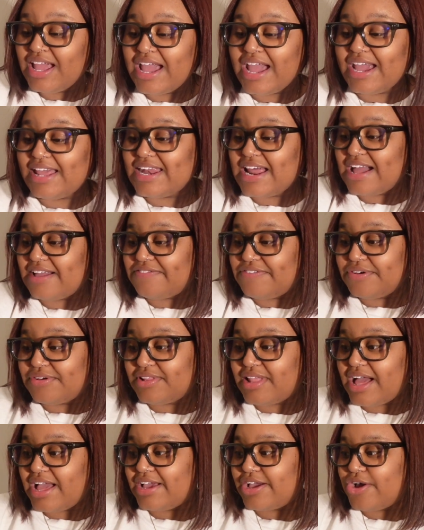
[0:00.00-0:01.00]
And I feel
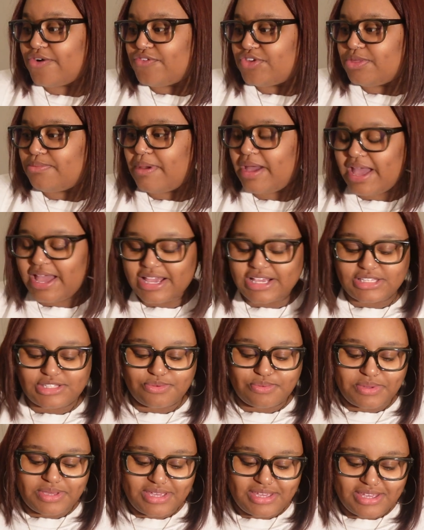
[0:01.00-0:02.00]
like over the past
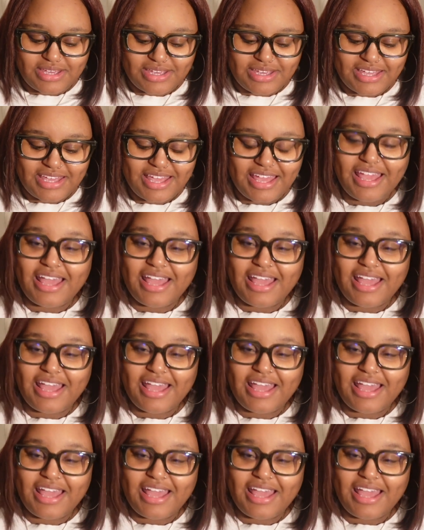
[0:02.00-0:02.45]
week,